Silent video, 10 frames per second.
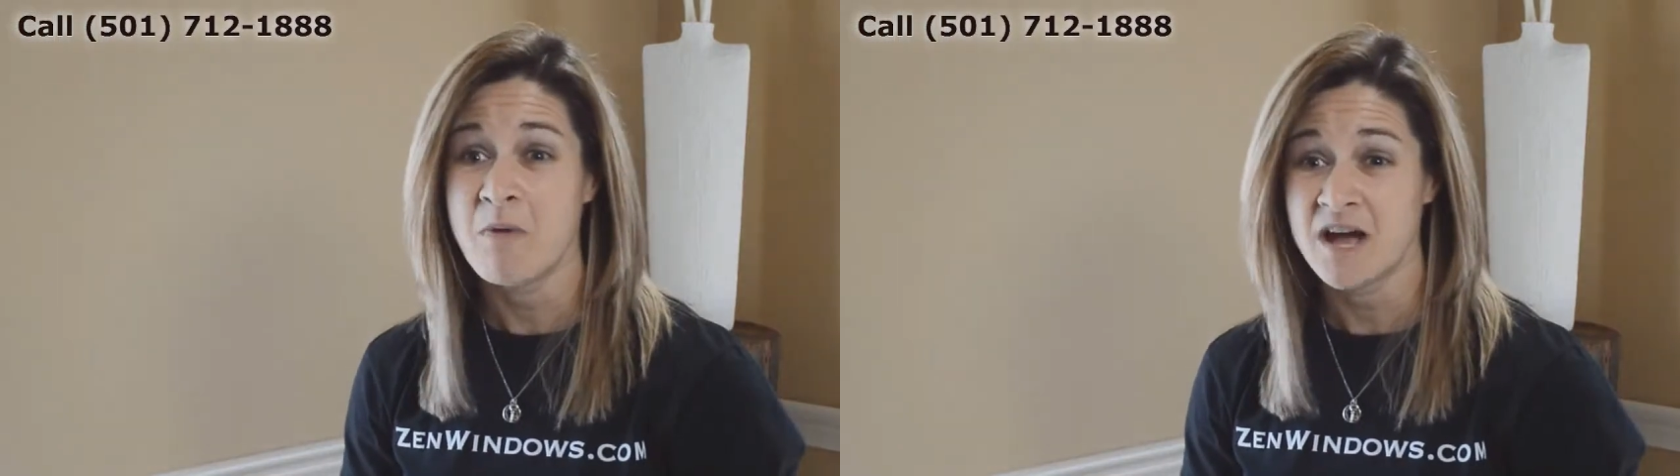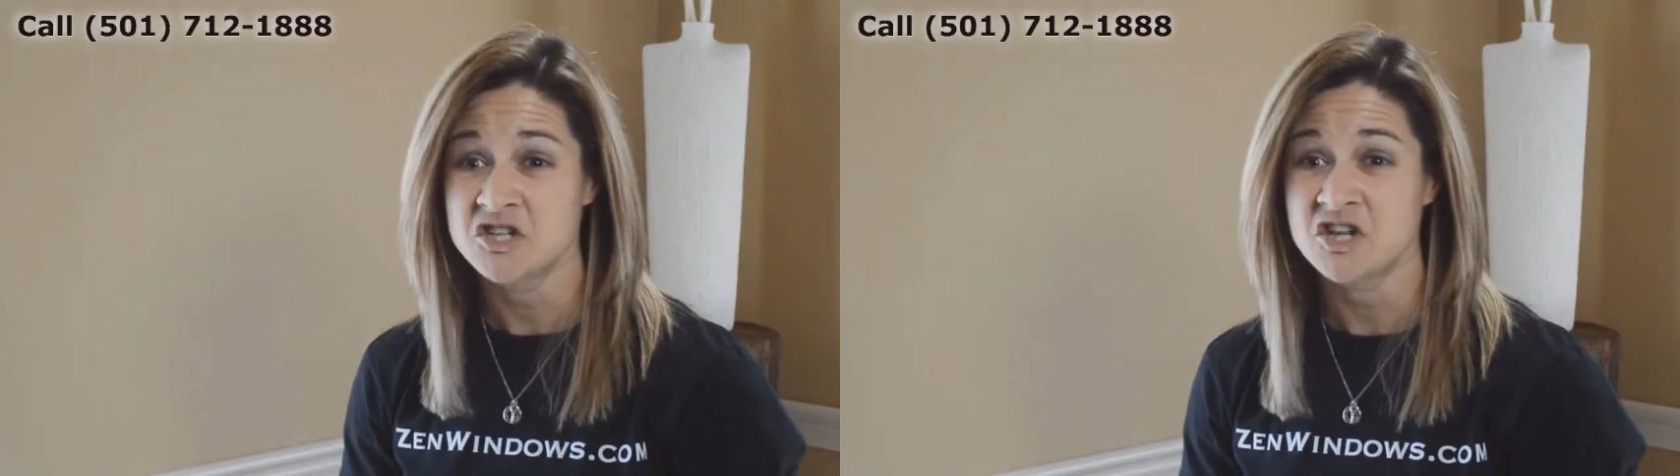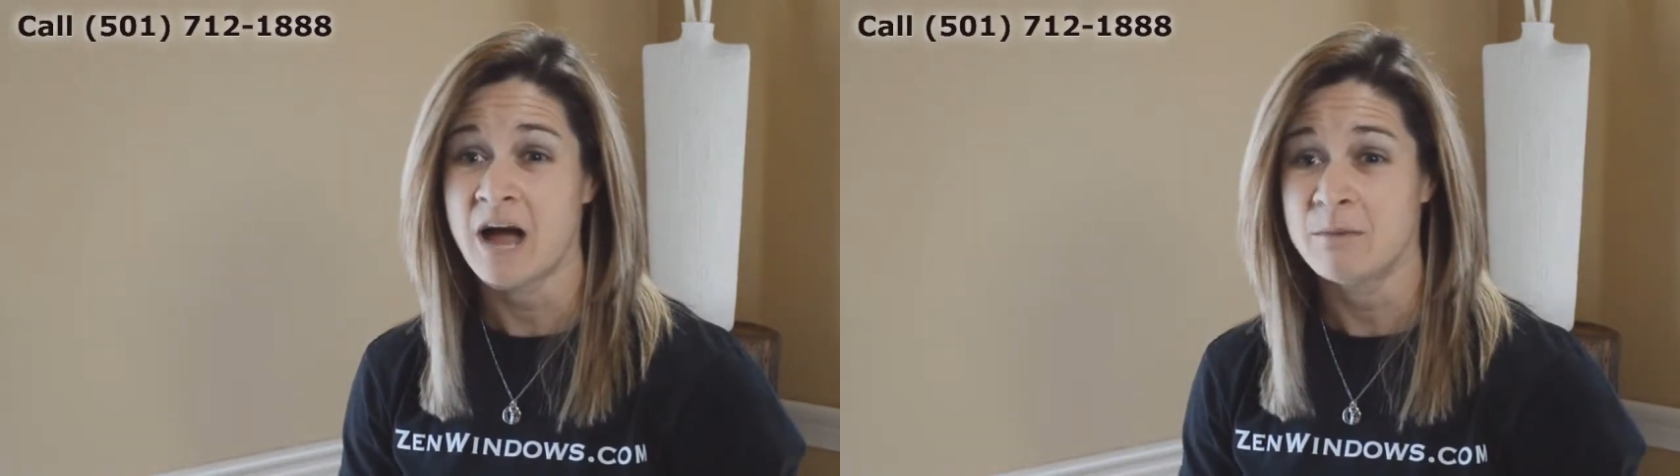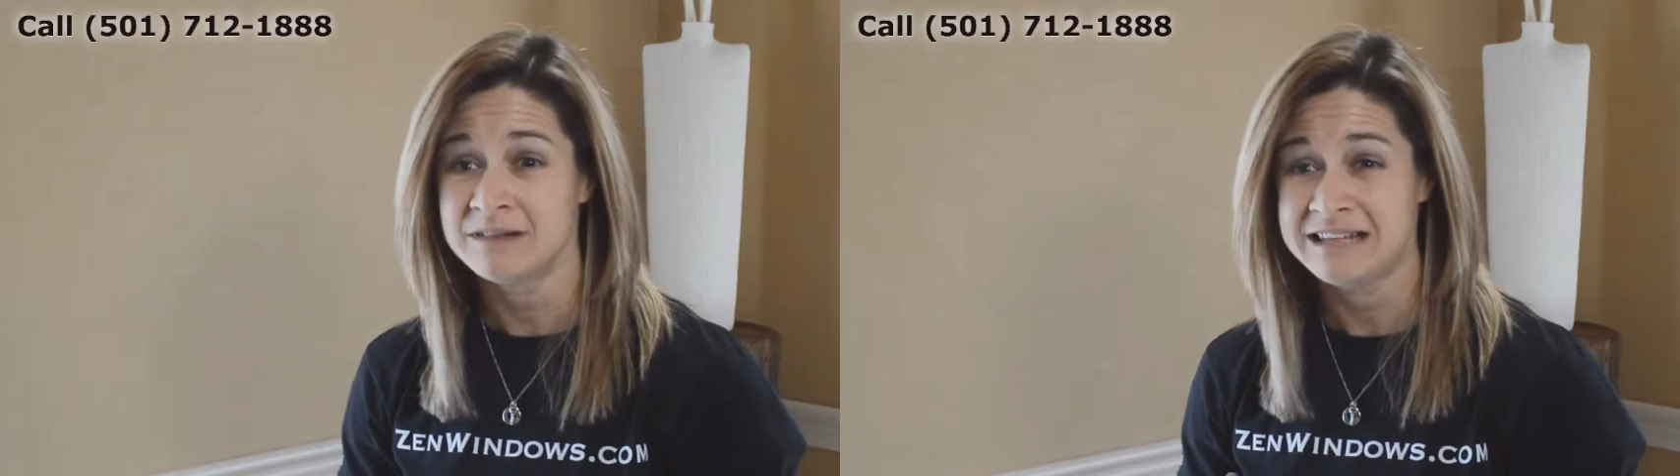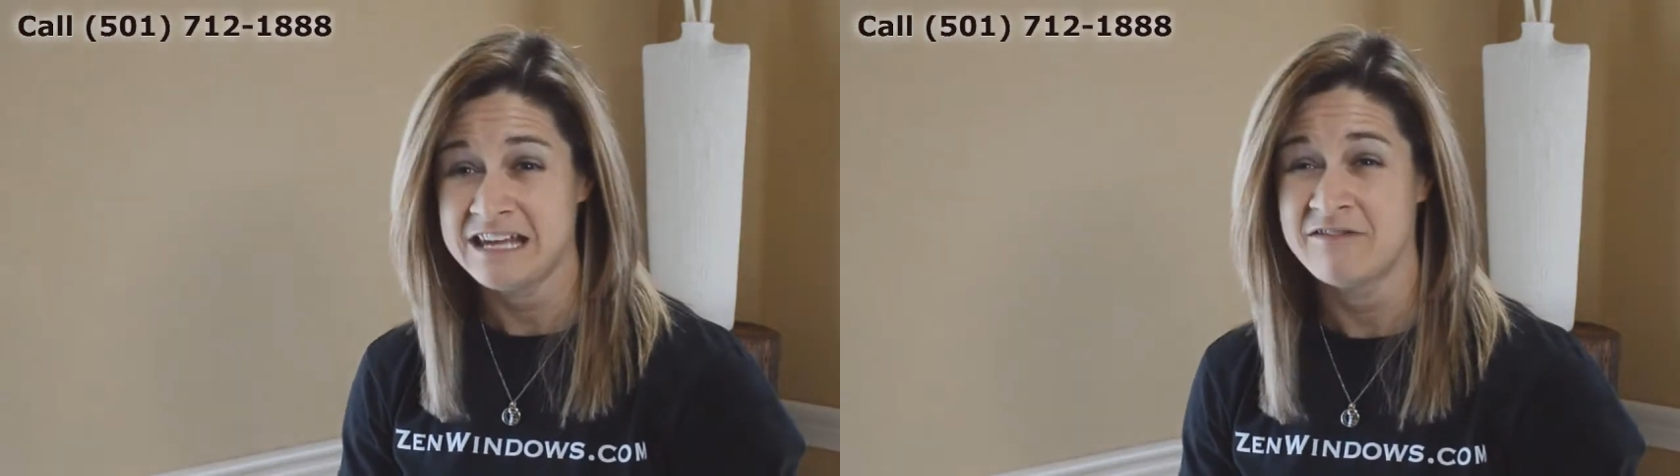much I
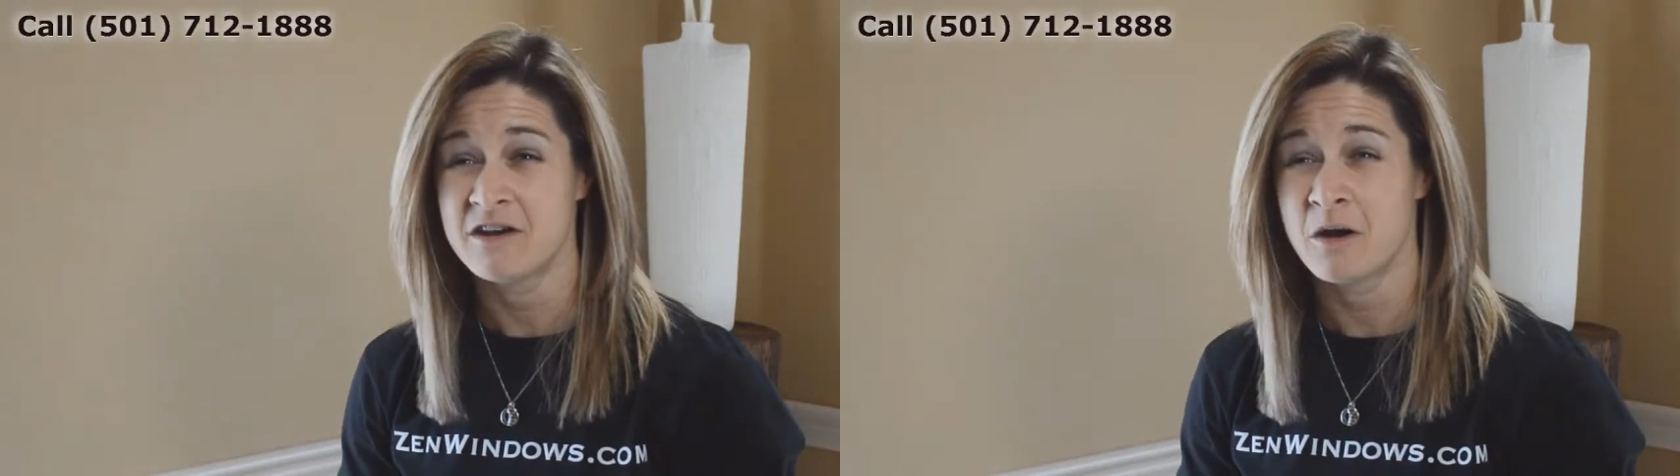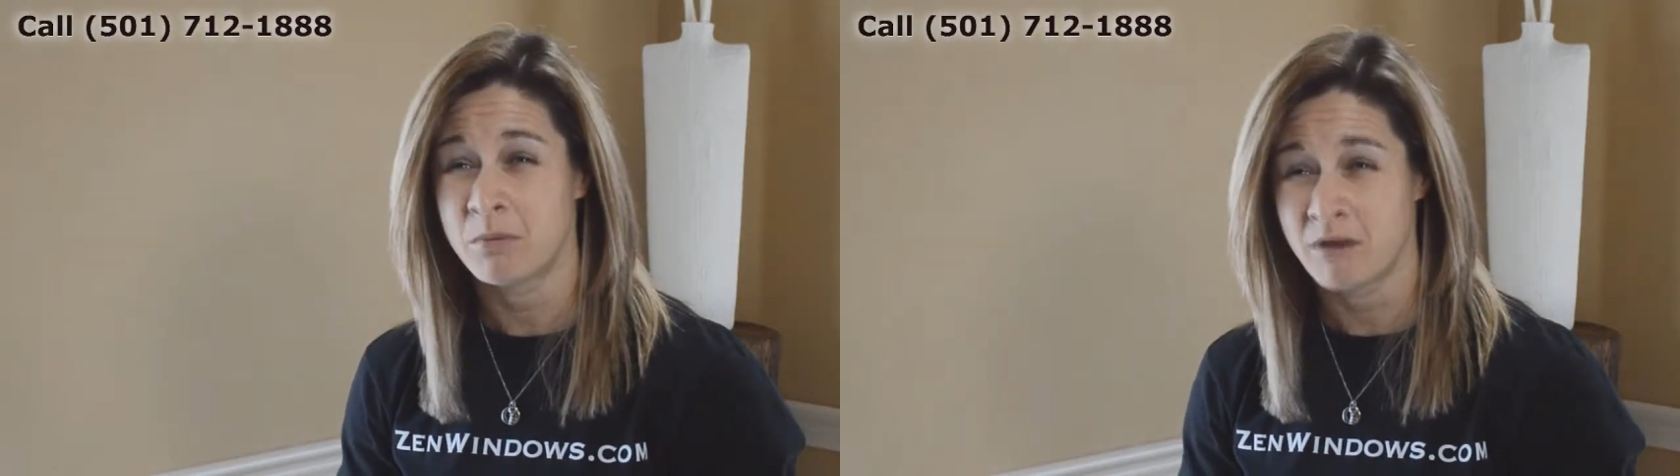believe in our